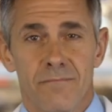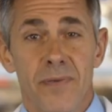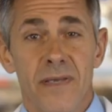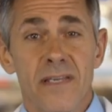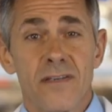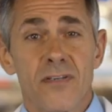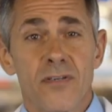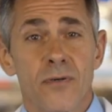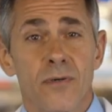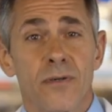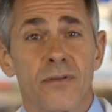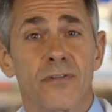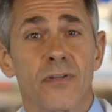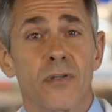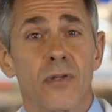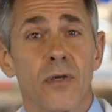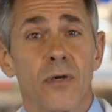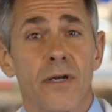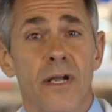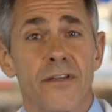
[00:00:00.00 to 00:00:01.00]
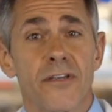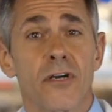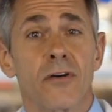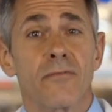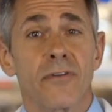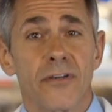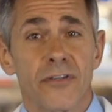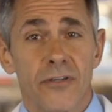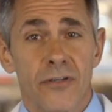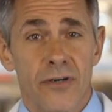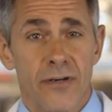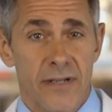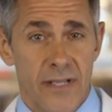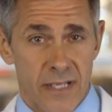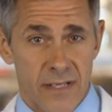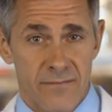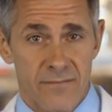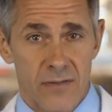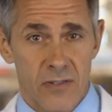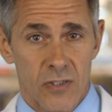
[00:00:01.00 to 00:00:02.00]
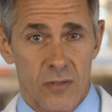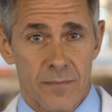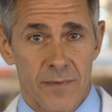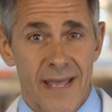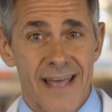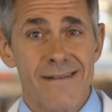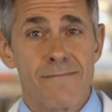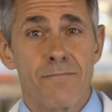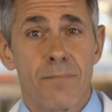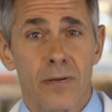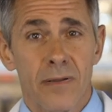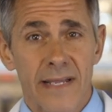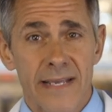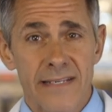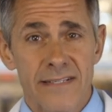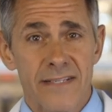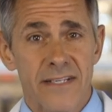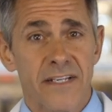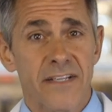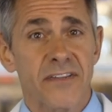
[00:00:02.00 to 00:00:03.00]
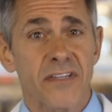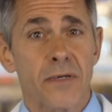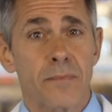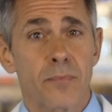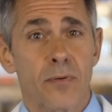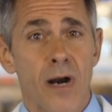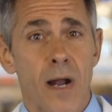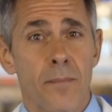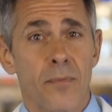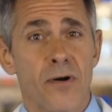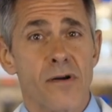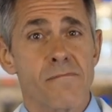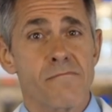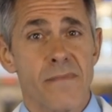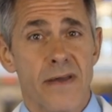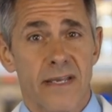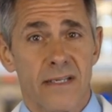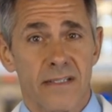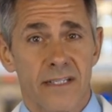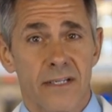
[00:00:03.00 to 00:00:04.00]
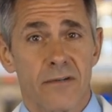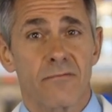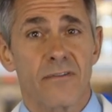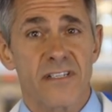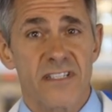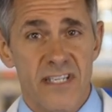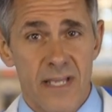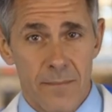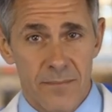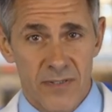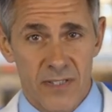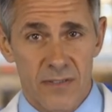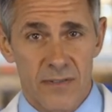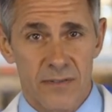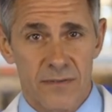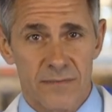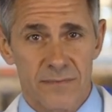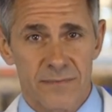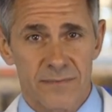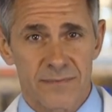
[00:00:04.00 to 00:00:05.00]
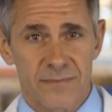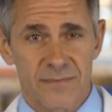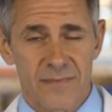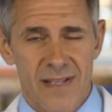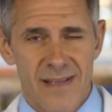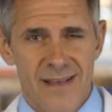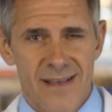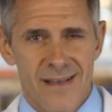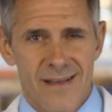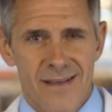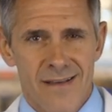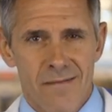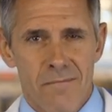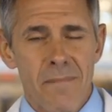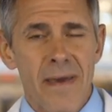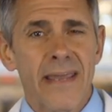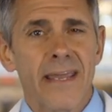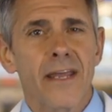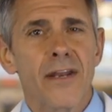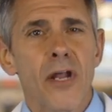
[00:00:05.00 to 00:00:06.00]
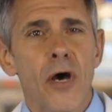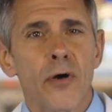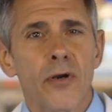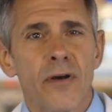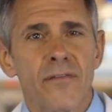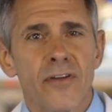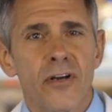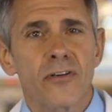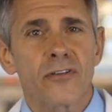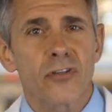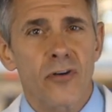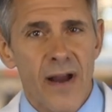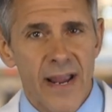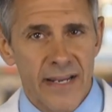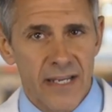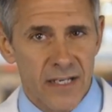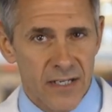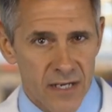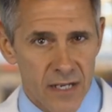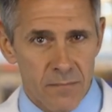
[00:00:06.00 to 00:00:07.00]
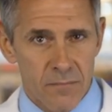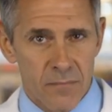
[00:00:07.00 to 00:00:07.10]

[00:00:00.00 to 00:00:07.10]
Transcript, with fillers: Be sure to look at your return envelope and place it in the proper mailing receptacle. Make a note of your tracking